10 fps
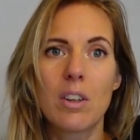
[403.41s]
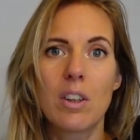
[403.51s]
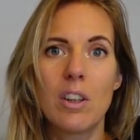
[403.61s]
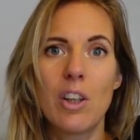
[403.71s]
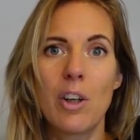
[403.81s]

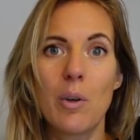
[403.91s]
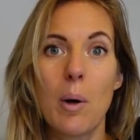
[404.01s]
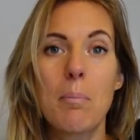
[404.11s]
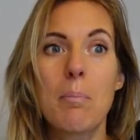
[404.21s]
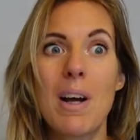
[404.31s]
you know,
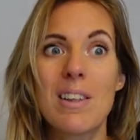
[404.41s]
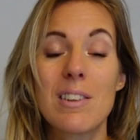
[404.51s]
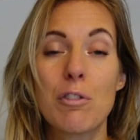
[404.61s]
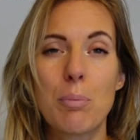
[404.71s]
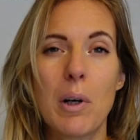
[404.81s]
a
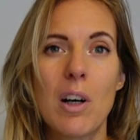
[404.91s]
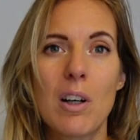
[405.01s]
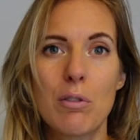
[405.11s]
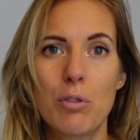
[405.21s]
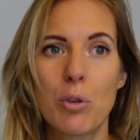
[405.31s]
massive
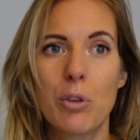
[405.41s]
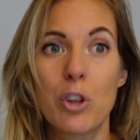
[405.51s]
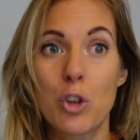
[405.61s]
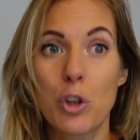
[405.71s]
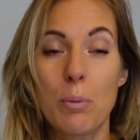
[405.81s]
part of your
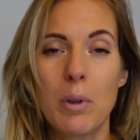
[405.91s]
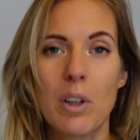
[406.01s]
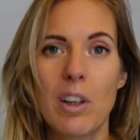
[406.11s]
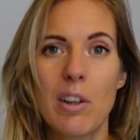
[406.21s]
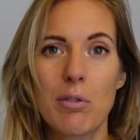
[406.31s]

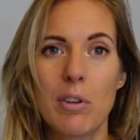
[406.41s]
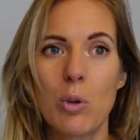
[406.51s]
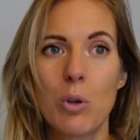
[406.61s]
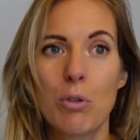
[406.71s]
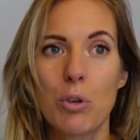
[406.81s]
enjoyment, I
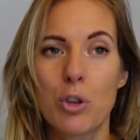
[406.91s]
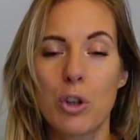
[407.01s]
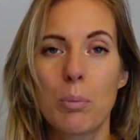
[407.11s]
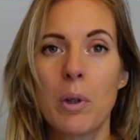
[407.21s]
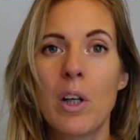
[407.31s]
feel, of your
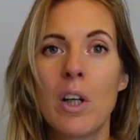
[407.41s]
job.